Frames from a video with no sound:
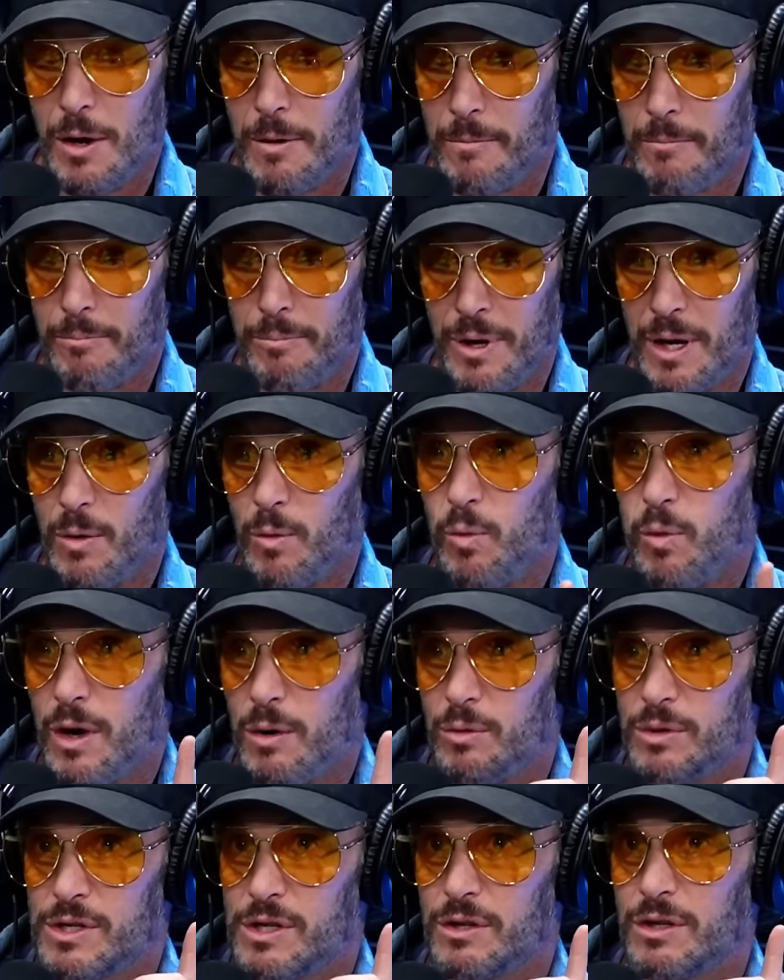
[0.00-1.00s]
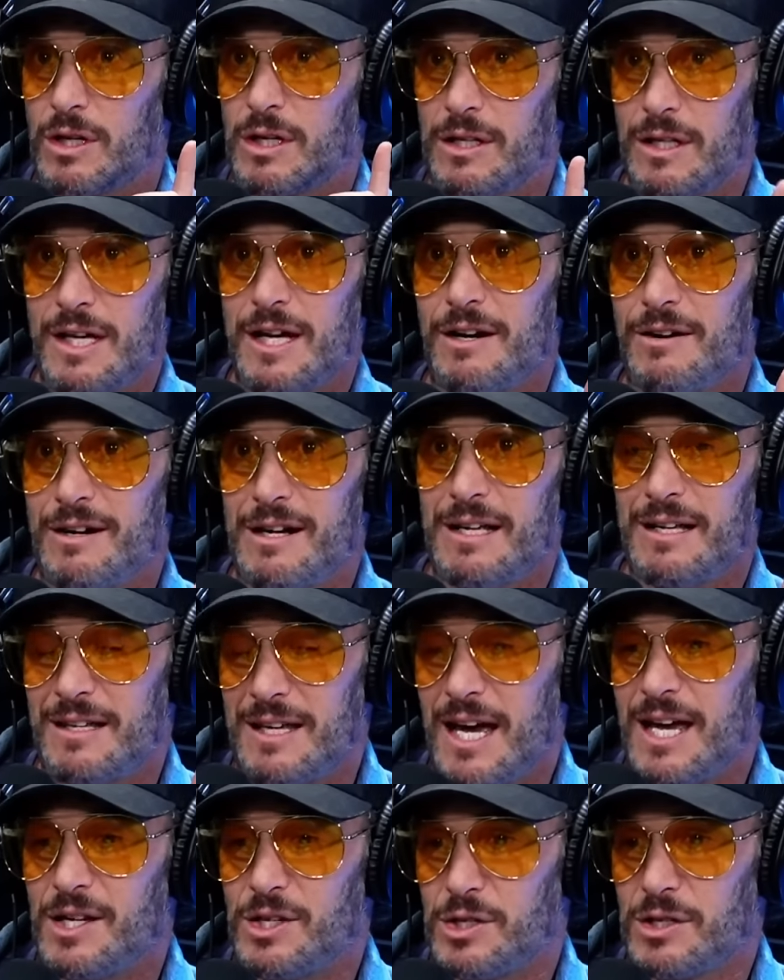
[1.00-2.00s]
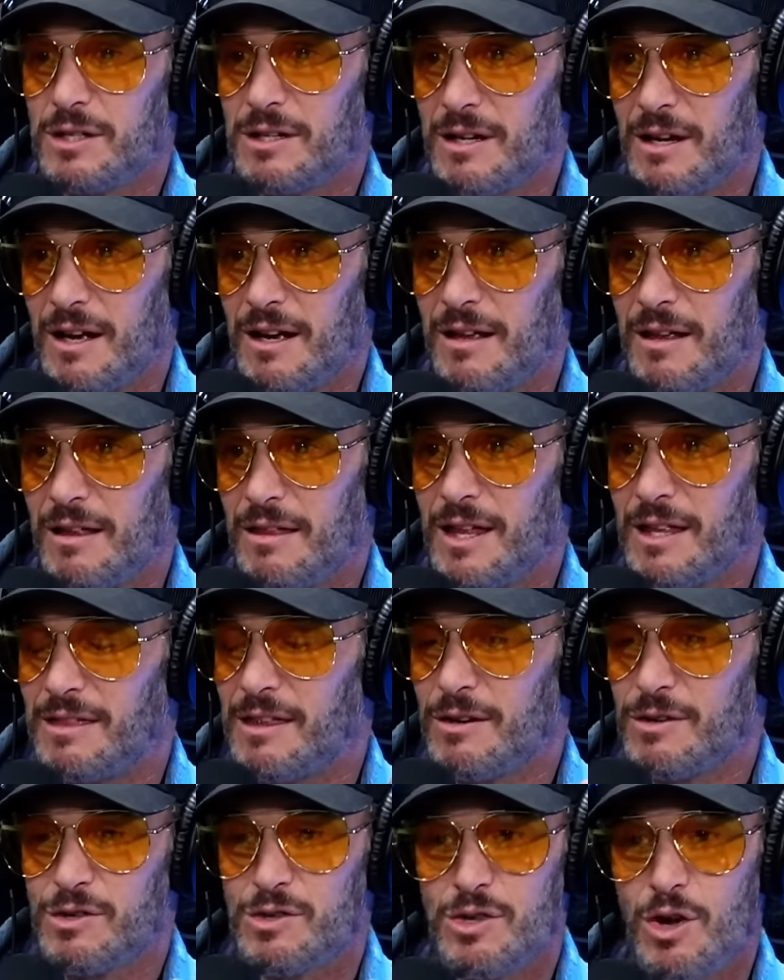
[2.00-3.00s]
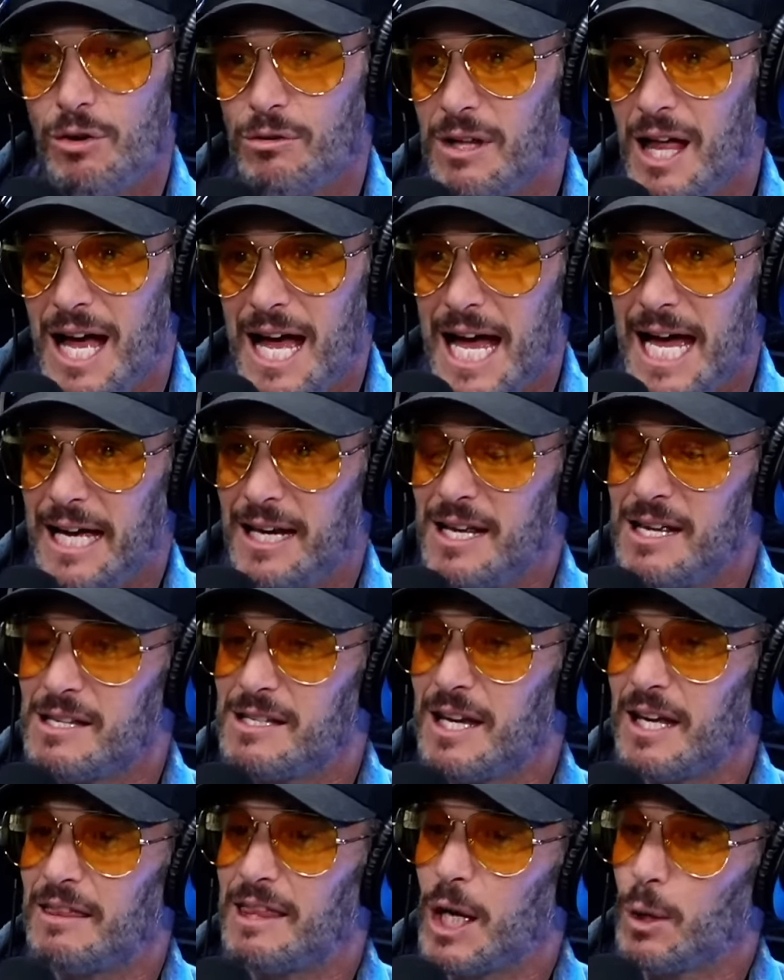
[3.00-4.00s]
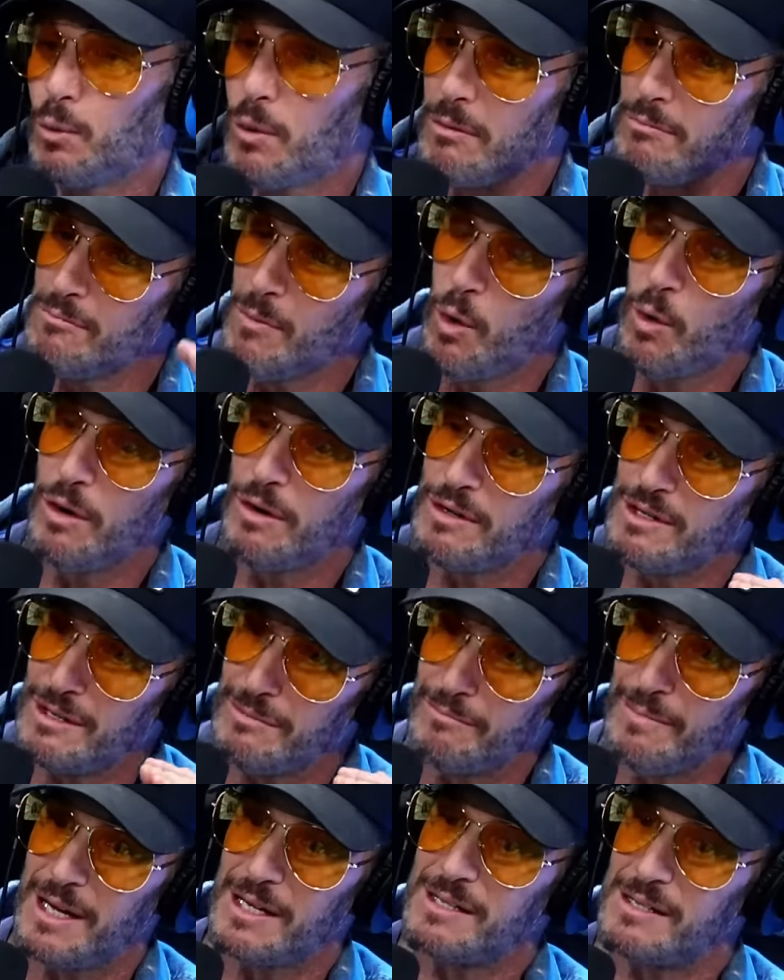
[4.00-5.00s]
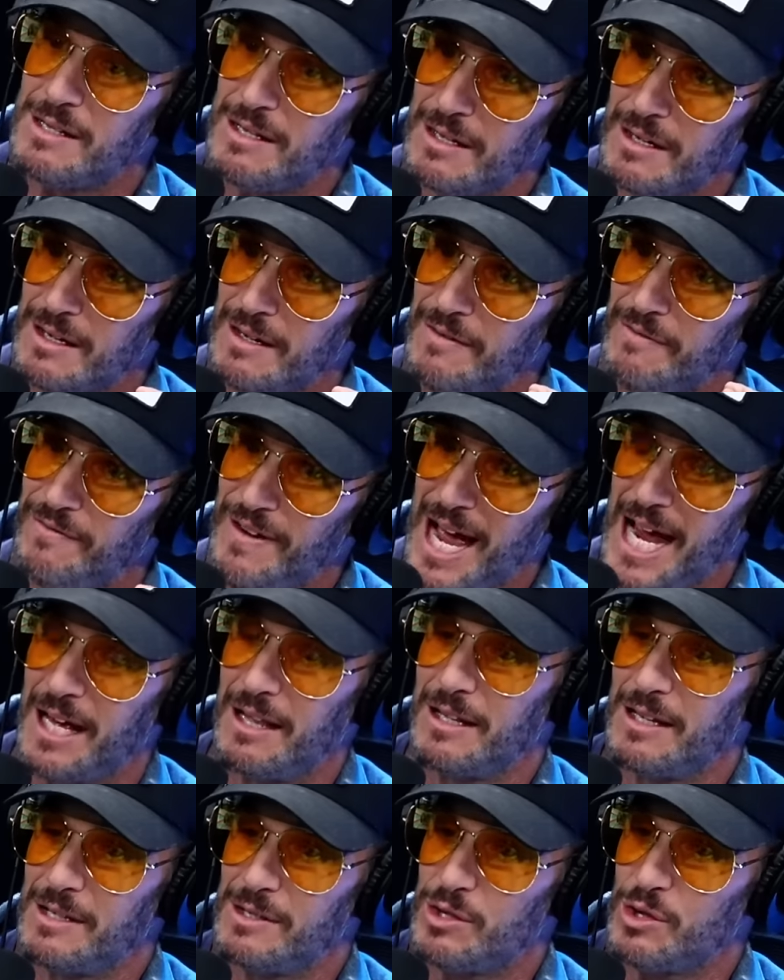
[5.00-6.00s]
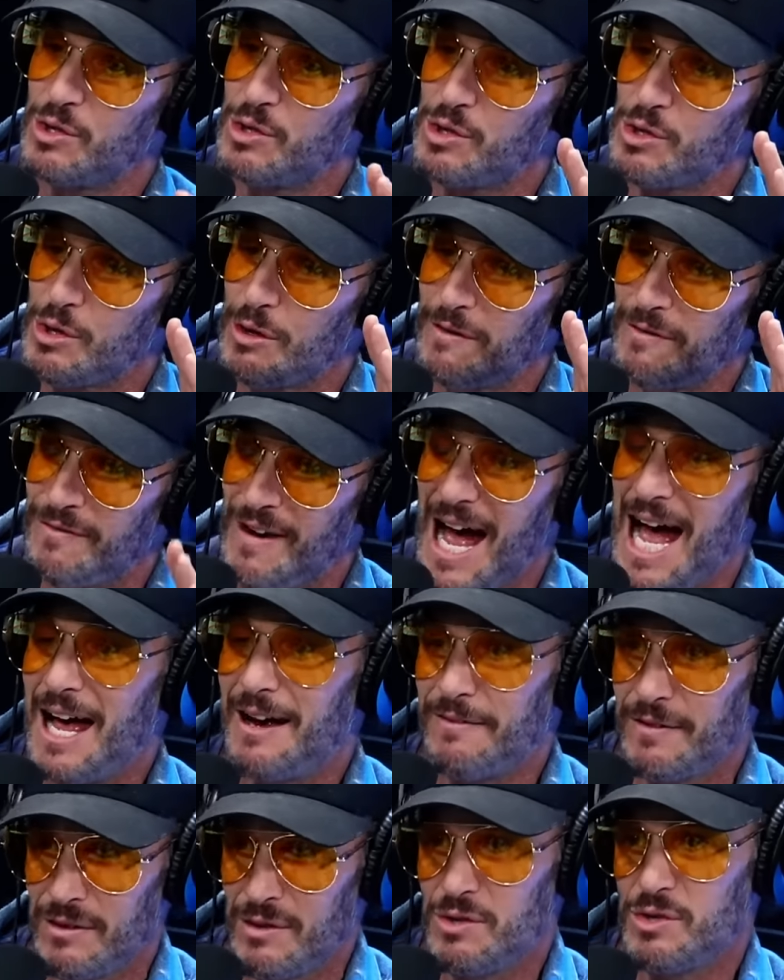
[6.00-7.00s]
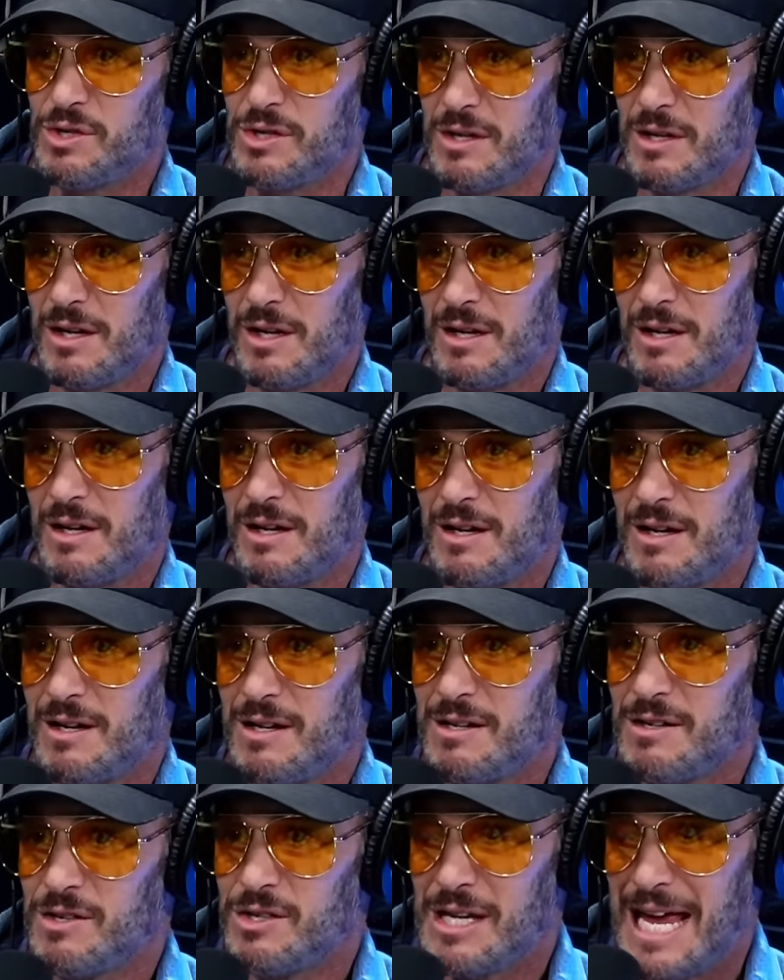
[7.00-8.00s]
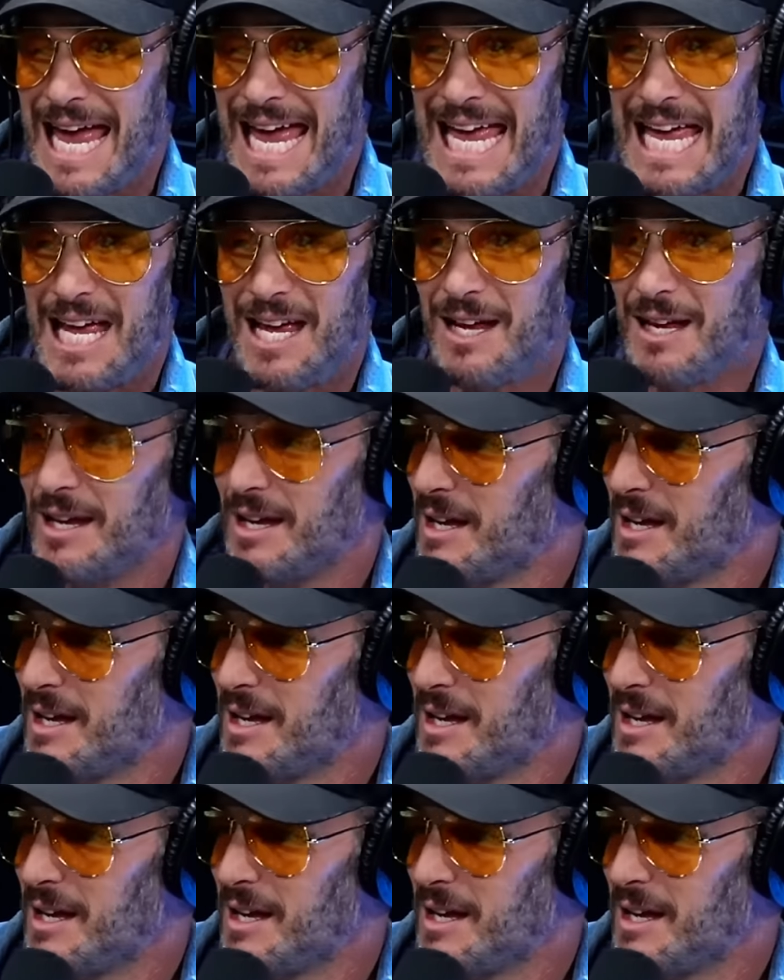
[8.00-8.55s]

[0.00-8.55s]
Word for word: But what was a clear indication that there's no line is that there were more domestic violence survivors saying,